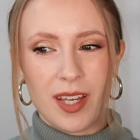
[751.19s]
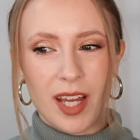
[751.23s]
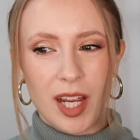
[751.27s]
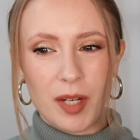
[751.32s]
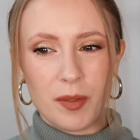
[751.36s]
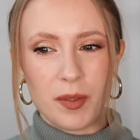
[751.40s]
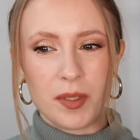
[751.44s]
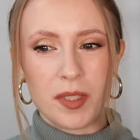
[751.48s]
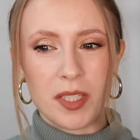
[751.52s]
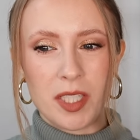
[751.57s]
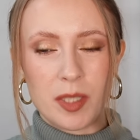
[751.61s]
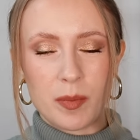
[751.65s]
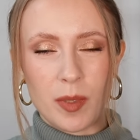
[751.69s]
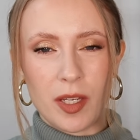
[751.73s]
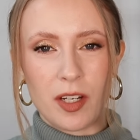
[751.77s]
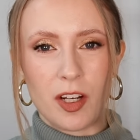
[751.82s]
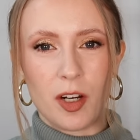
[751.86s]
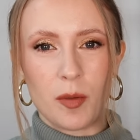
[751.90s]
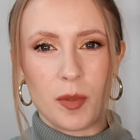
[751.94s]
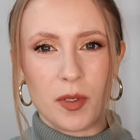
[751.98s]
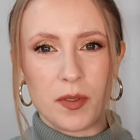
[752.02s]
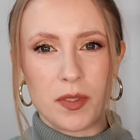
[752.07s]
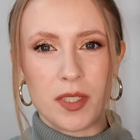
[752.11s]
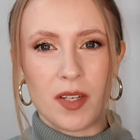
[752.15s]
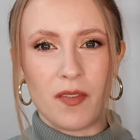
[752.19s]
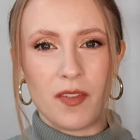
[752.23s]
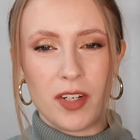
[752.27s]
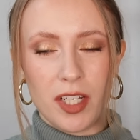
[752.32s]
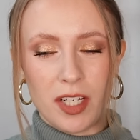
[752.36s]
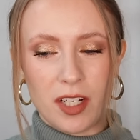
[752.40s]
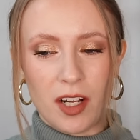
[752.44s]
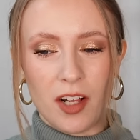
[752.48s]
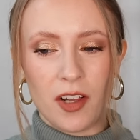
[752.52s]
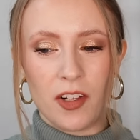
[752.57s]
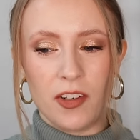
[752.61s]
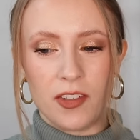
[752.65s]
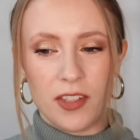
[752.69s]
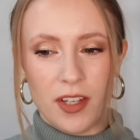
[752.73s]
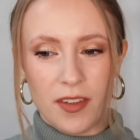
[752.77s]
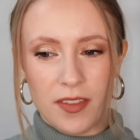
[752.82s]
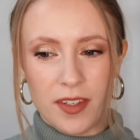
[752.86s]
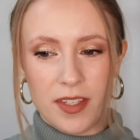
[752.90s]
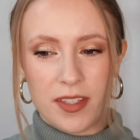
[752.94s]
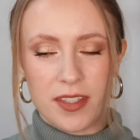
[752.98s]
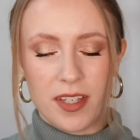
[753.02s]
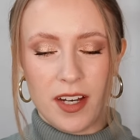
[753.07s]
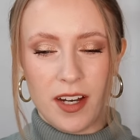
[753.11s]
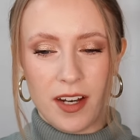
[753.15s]
I really spent almost $70 on
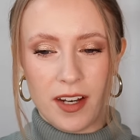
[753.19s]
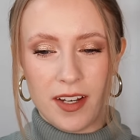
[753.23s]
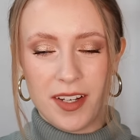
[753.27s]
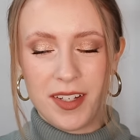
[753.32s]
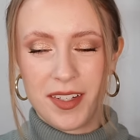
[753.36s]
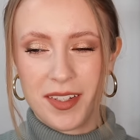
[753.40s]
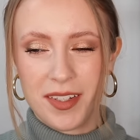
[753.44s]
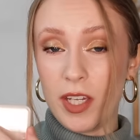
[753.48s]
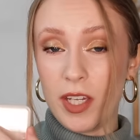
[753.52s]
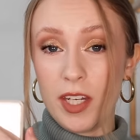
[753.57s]
this, huh?